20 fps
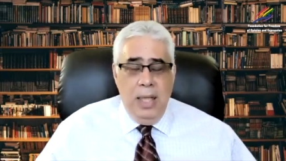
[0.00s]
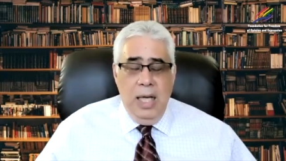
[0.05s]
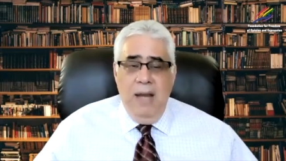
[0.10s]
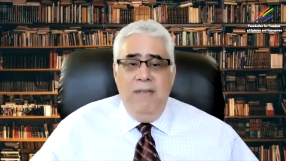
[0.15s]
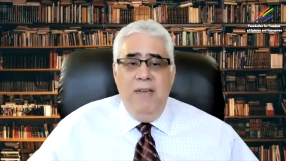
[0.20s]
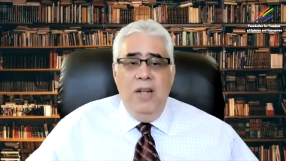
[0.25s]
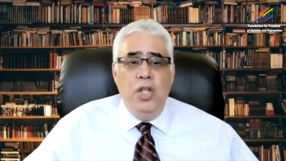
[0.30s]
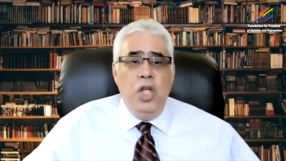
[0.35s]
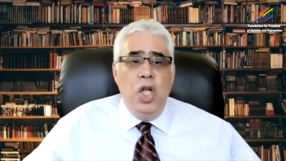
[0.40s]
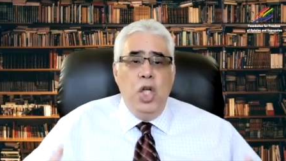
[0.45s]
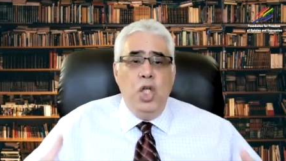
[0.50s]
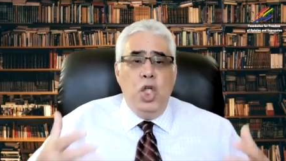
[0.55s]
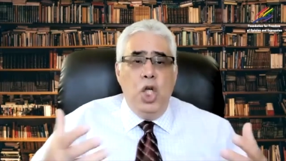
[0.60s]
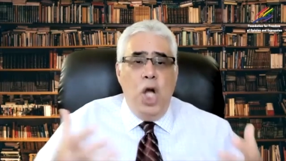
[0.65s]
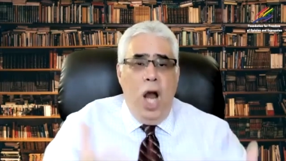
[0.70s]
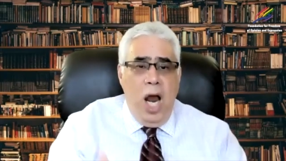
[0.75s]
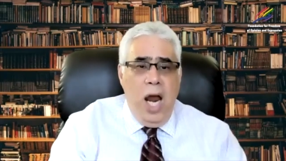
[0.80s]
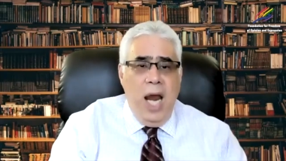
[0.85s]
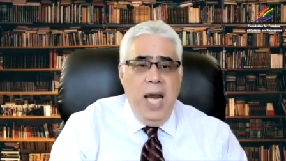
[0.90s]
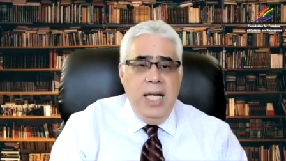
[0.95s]
Even the
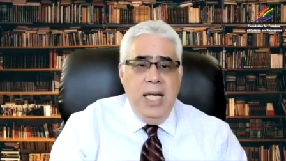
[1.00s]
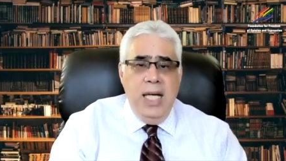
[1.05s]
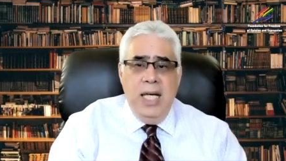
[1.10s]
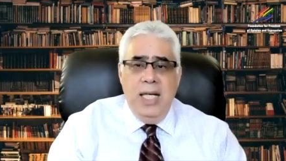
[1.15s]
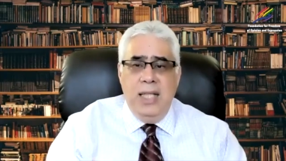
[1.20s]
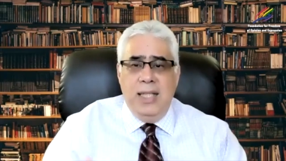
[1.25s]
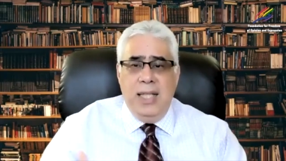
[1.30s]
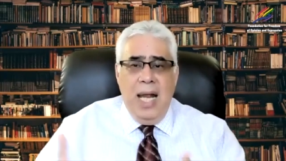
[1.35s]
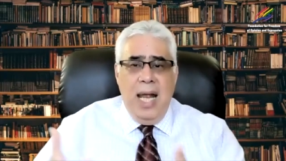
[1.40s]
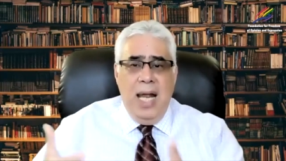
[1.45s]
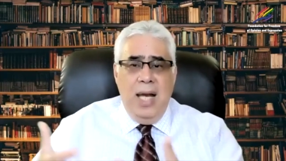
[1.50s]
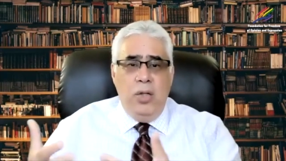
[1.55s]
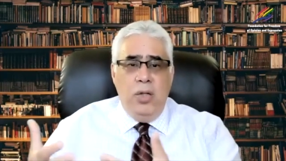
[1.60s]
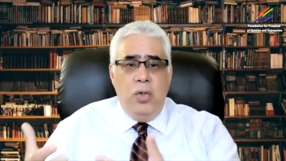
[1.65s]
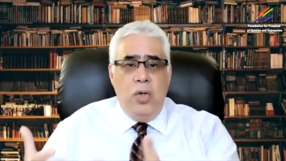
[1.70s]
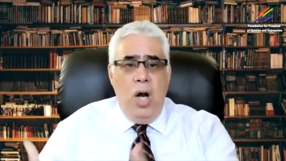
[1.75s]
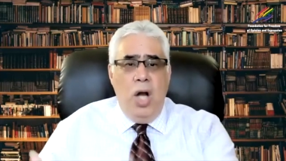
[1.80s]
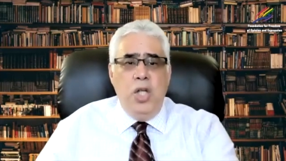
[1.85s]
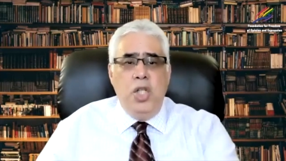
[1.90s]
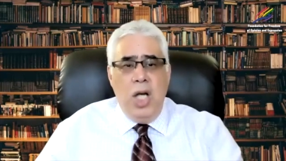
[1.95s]
Chinese
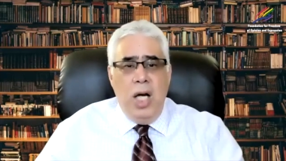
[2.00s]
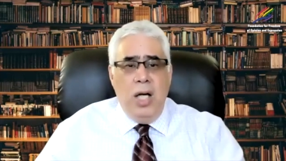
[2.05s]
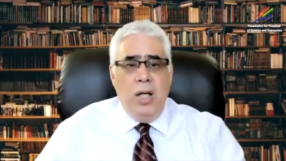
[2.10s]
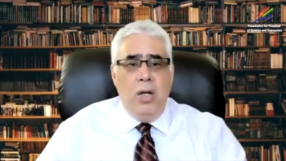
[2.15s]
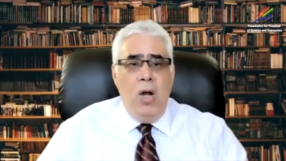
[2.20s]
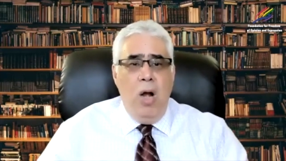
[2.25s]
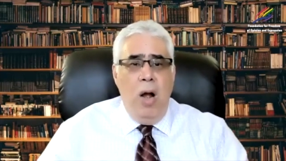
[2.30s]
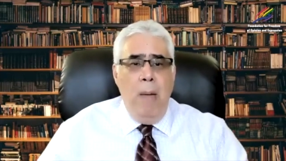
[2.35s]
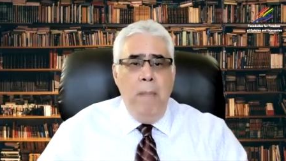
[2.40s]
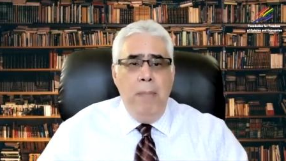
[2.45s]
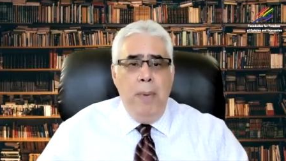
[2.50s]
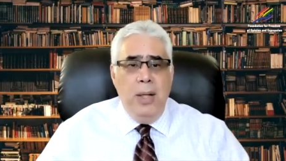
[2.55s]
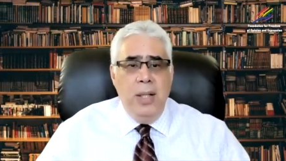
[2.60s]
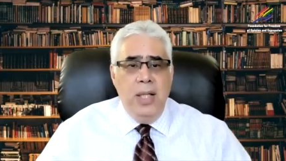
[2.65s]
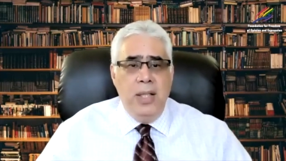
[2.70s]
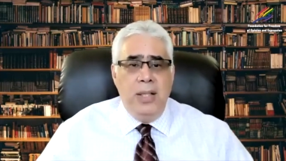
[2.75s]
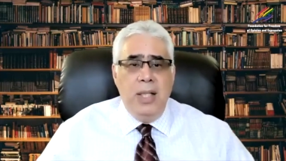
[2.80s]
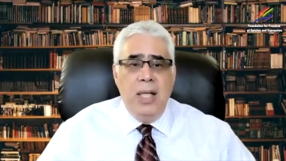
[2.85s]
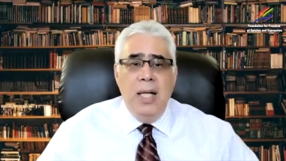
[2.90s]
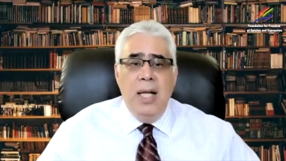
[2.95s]
and Russian
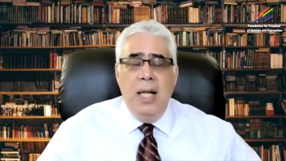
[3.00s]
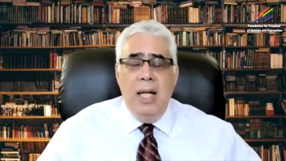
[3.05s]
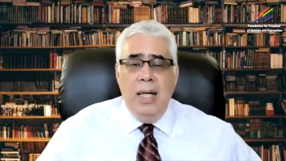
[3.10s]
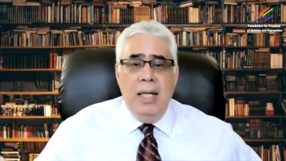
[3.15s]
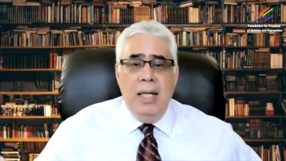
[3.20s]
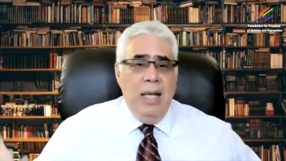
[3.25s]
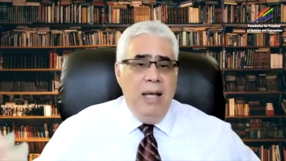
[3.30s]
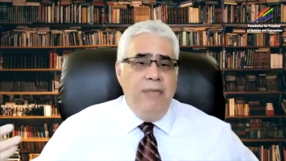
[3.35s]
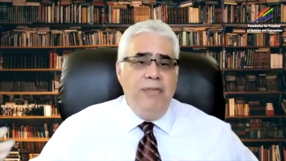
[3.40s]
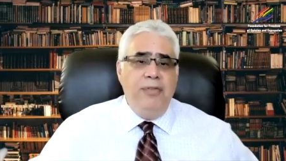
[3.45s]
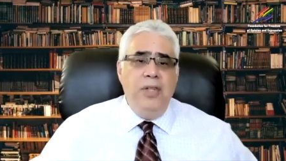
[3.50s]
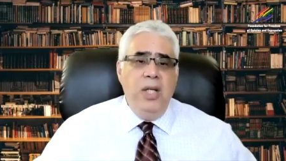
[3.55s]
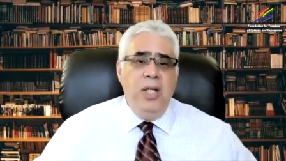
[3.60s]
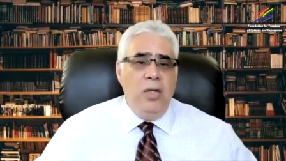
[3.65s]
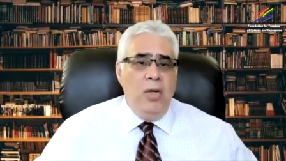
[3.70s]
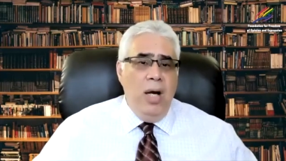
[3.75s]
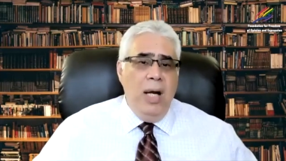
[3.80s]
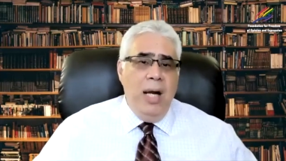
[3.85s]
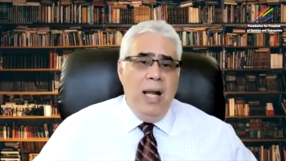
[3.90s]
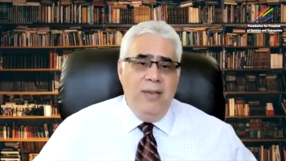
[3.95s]
companies left
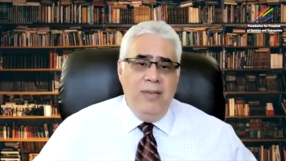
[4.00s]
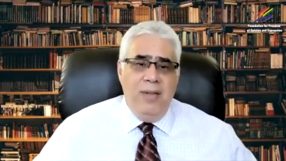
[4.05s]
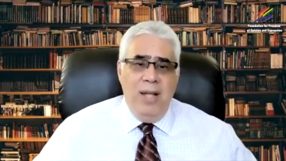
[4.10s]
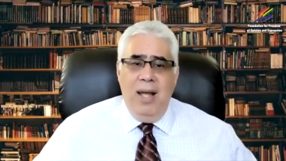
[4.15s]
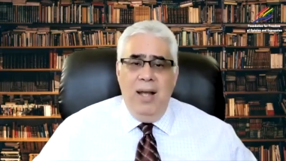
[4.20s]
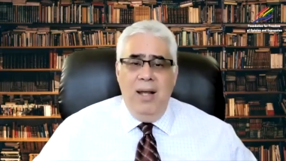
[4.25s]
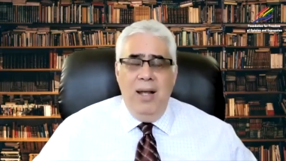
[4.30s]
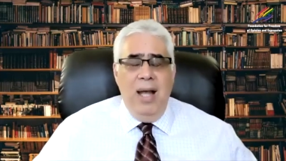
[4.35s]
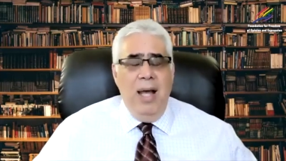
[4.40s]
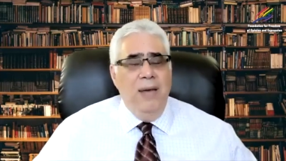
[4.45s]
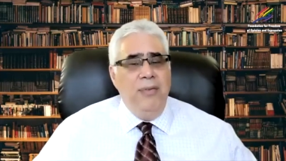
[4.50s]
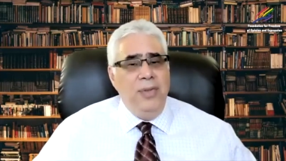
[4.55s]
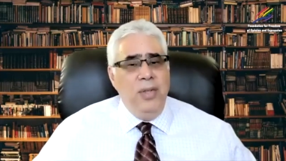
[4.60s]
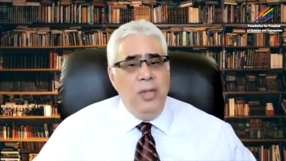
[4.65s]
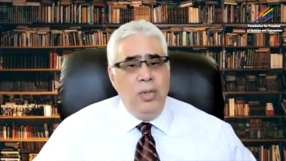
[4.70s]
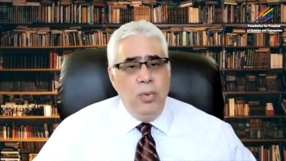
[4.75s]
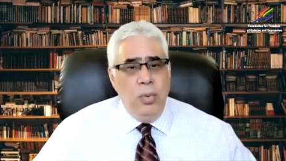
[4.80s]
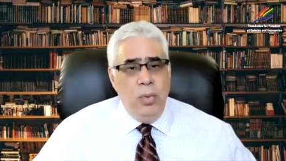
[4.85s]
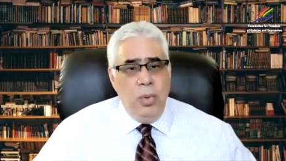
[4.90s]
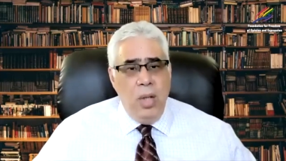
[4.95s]
Iran
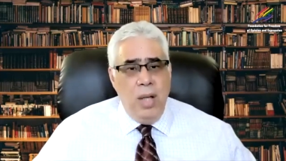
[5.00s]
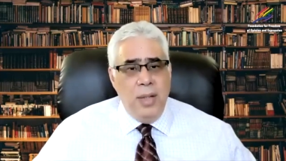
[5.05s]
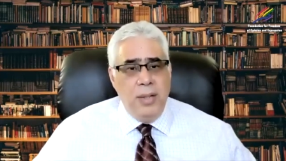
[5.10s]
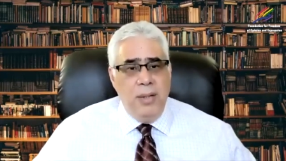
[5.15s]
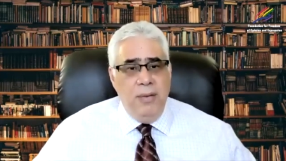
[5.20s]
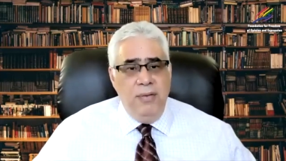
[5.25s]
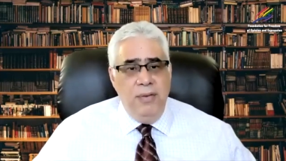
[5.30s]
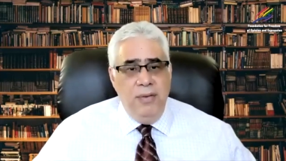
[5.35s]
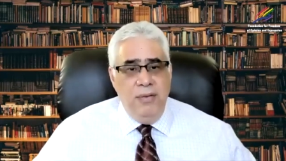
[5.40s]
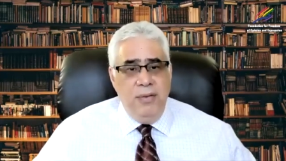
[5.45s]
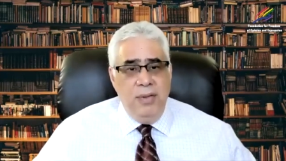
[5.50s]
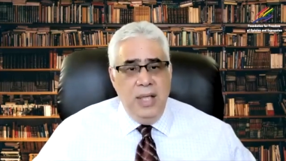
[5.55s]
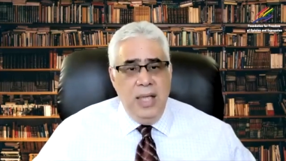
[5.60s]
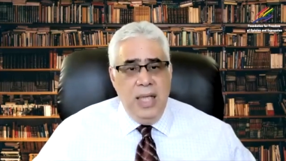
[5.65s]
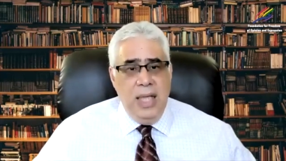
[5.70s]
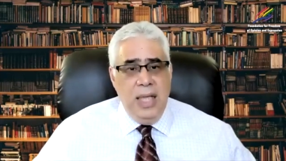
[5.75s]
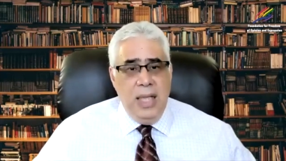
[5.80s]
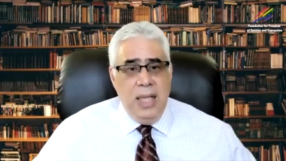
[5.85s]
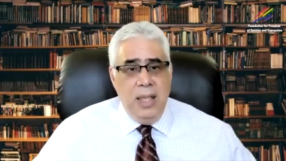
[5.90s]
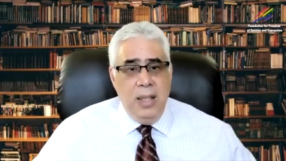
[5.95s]
after
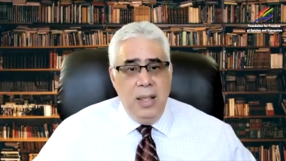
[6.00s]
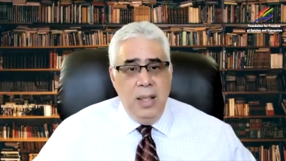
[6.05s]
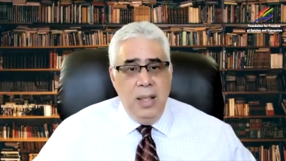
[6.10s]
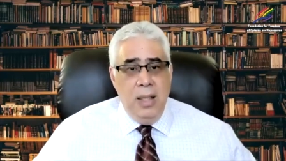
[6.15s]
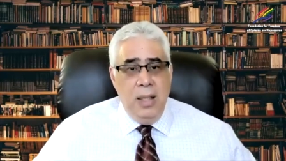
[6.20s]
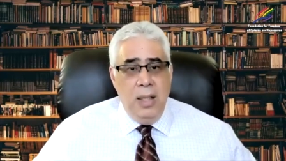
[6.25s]
2015.